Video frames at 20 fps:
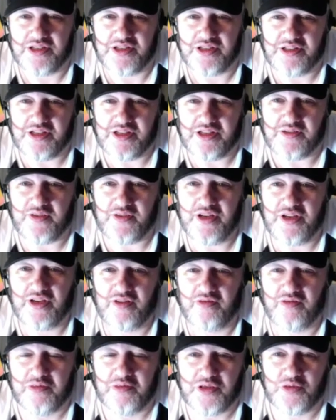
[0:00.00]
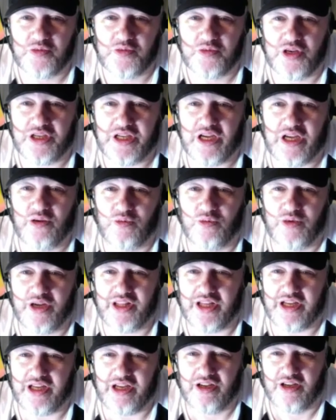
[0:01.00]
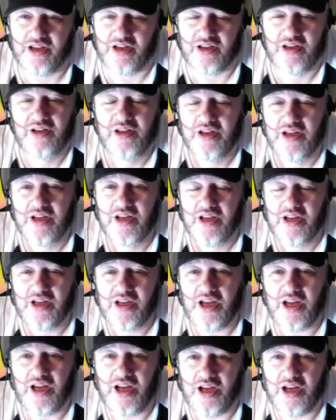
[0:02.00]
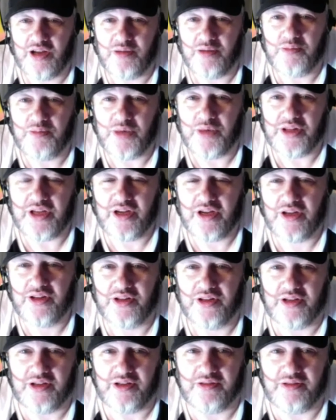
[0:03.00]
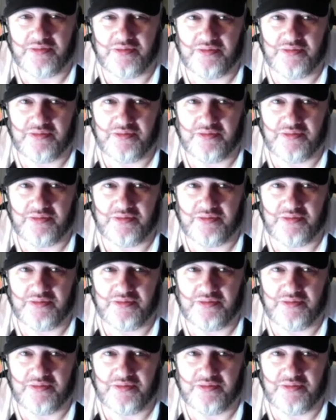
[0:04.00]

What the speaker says: and it's very hard for me to work out where they are, but they are the